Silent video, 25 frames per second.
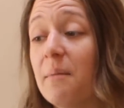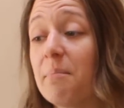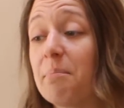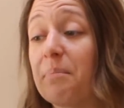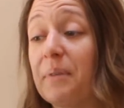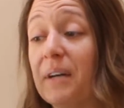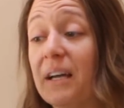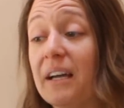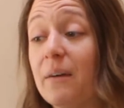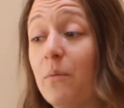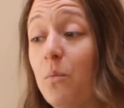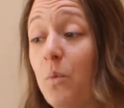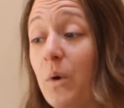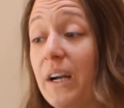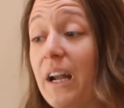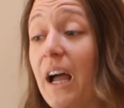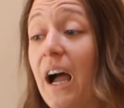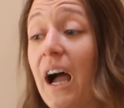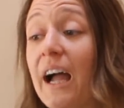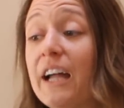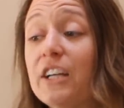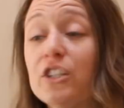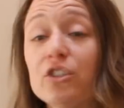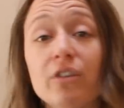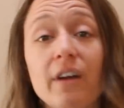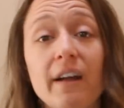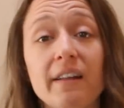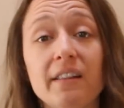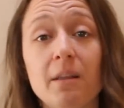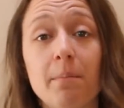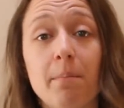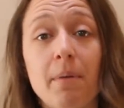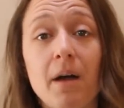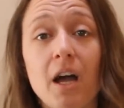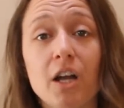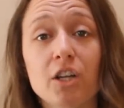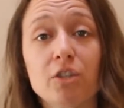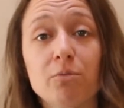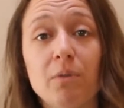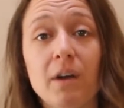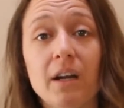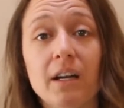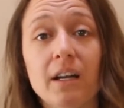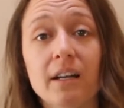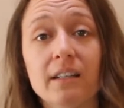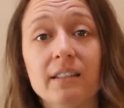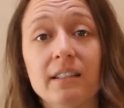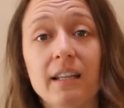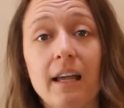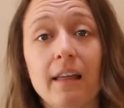But when I tried the Posh
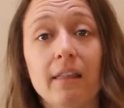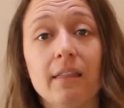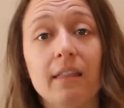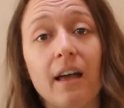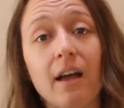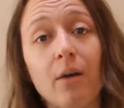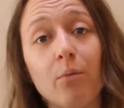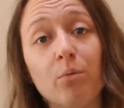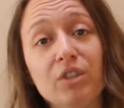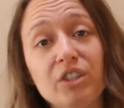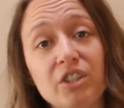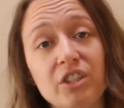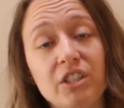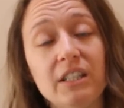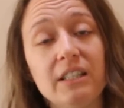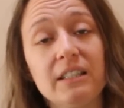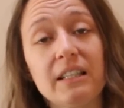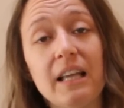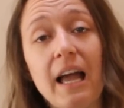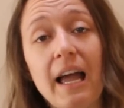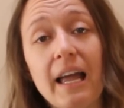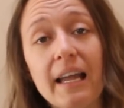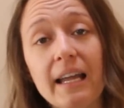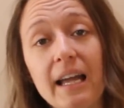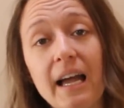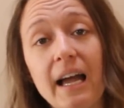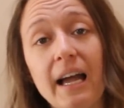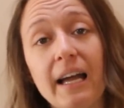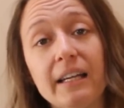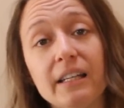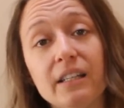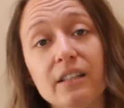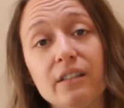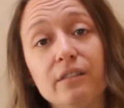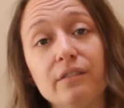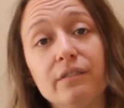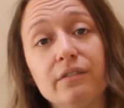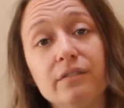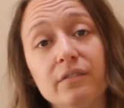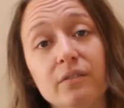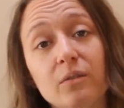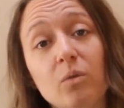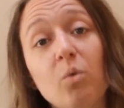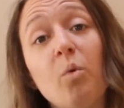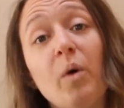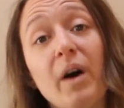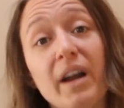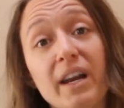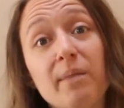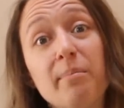products, I thought, well, geez, I kind of
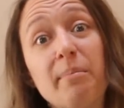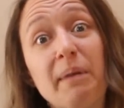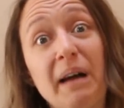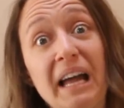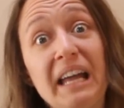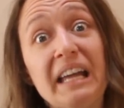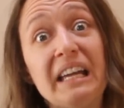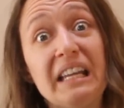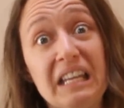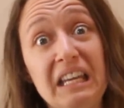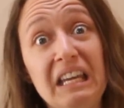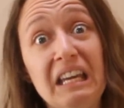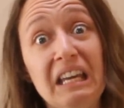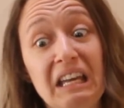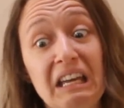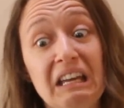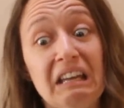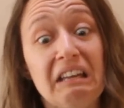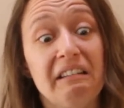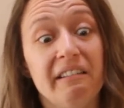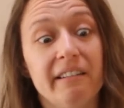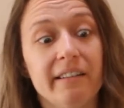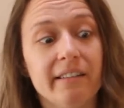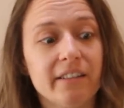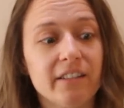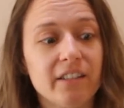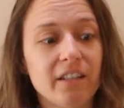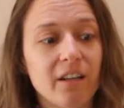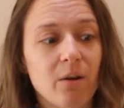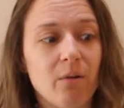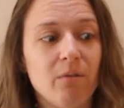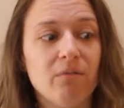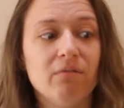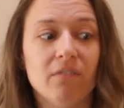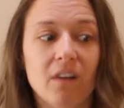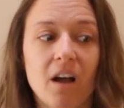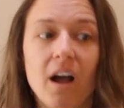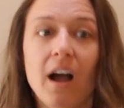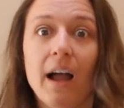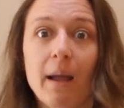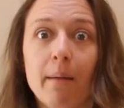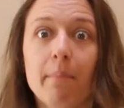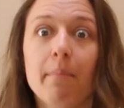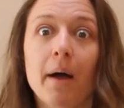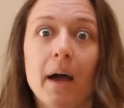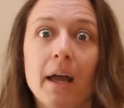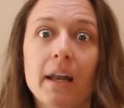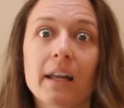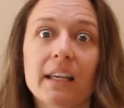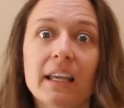want to buy a kit. And so I
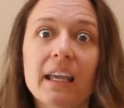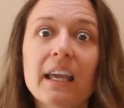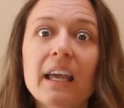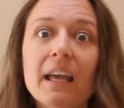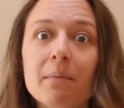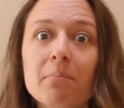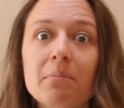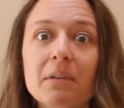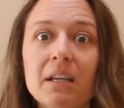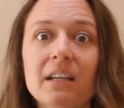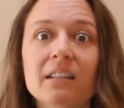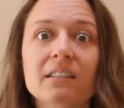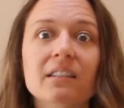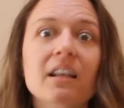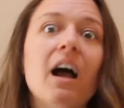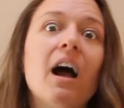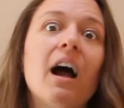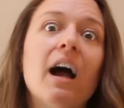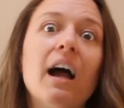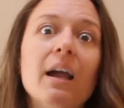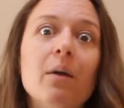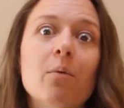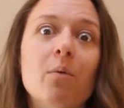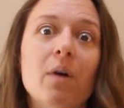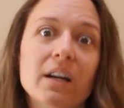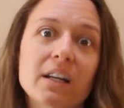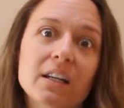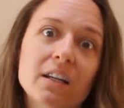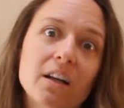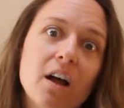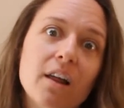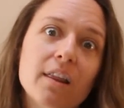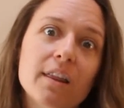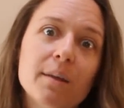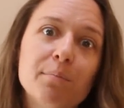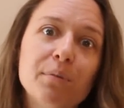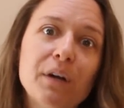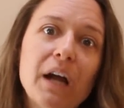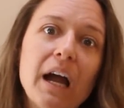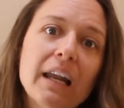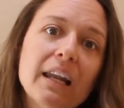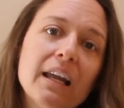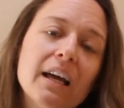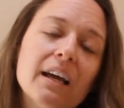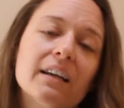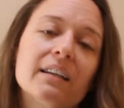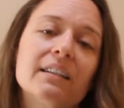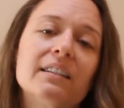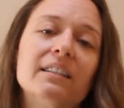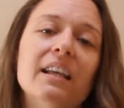bought a kit because I wanted all the
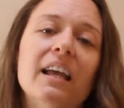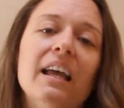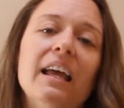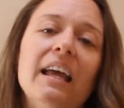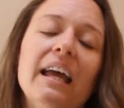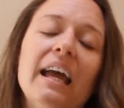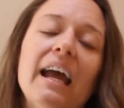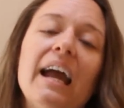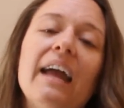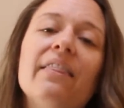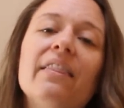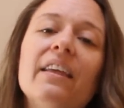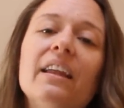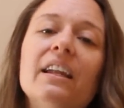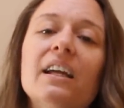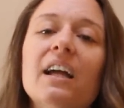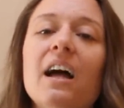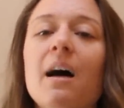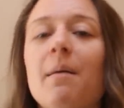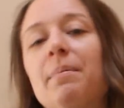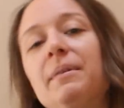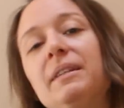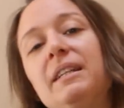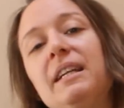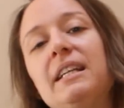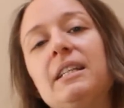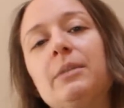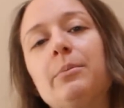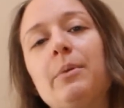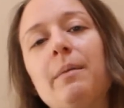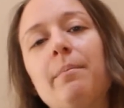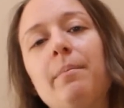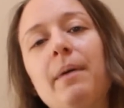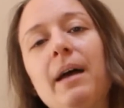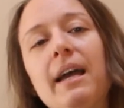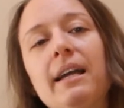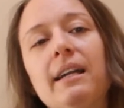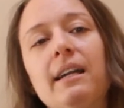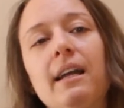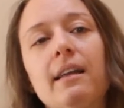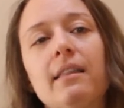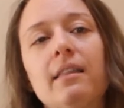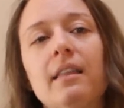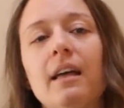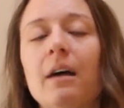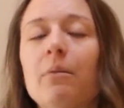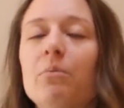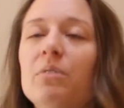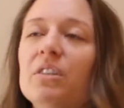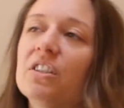products. And then a couple days went by and I
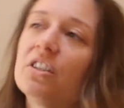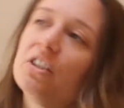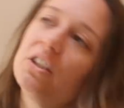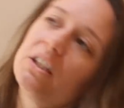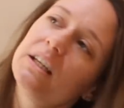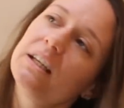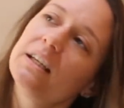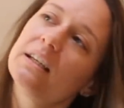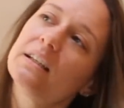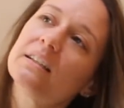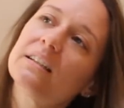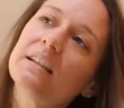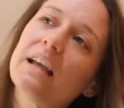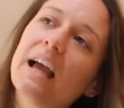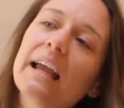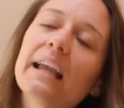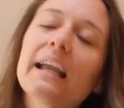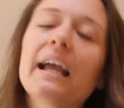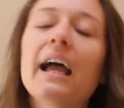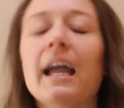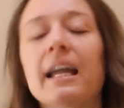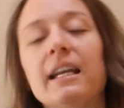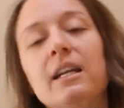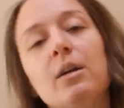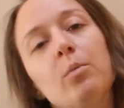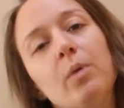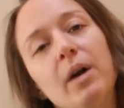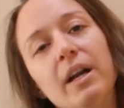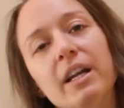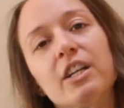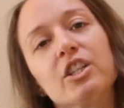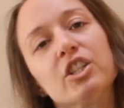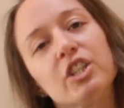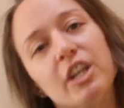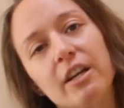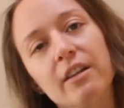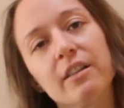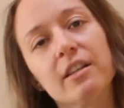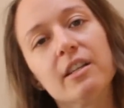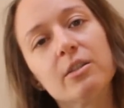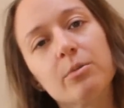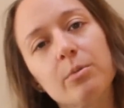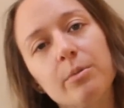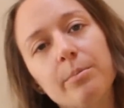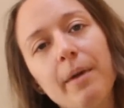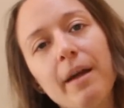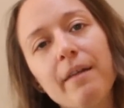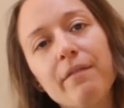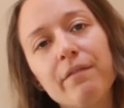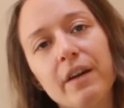thought, well, geez, I kind of want to share these
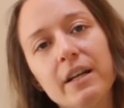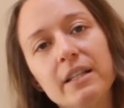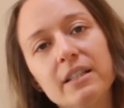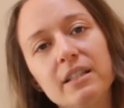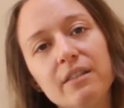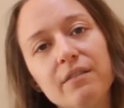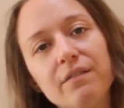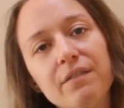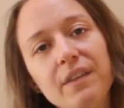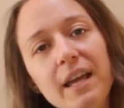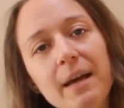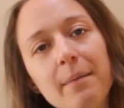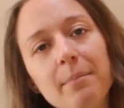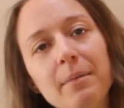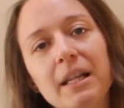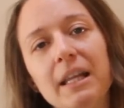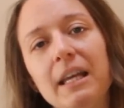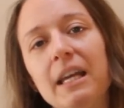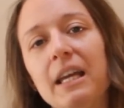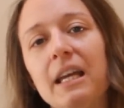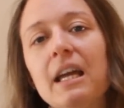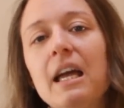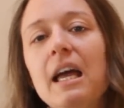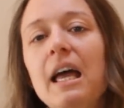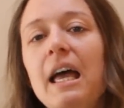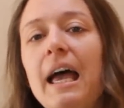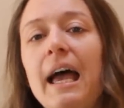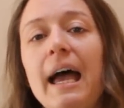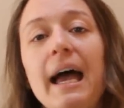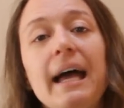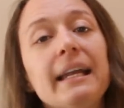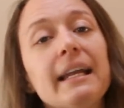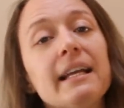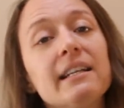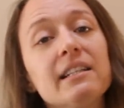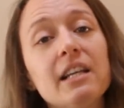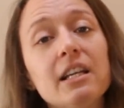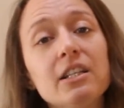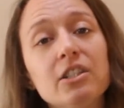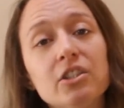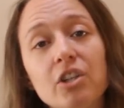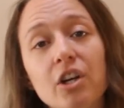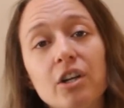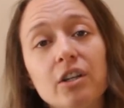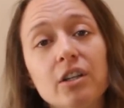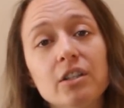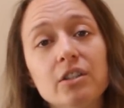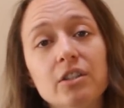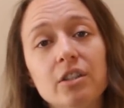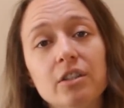with my friends and family. And as I
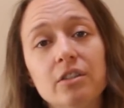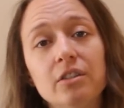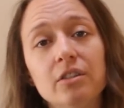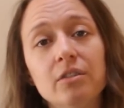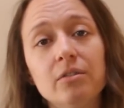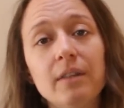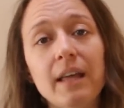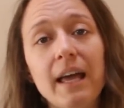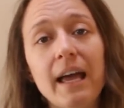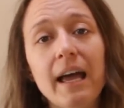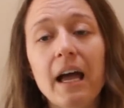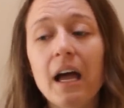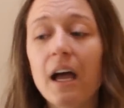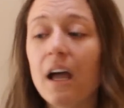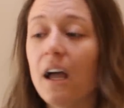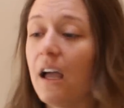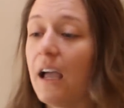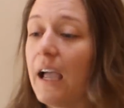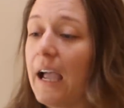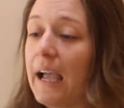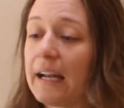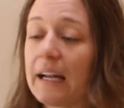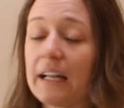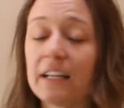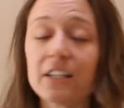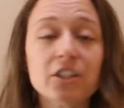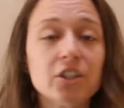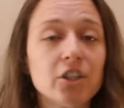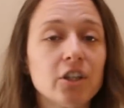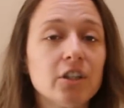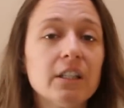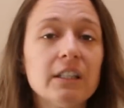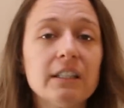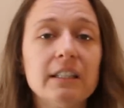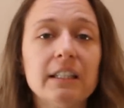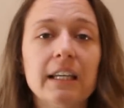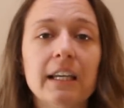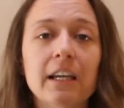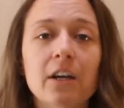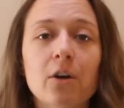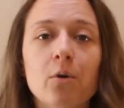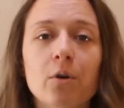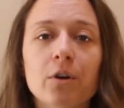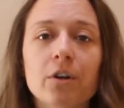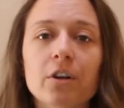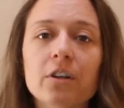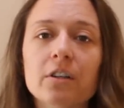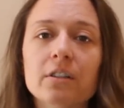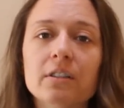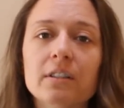started to do that and I started to get
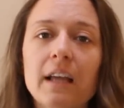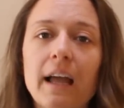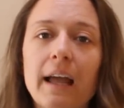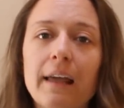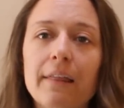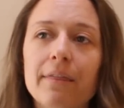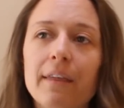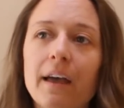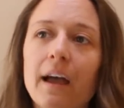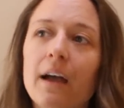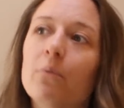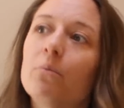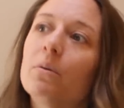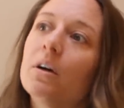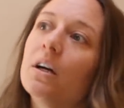orders, I thought,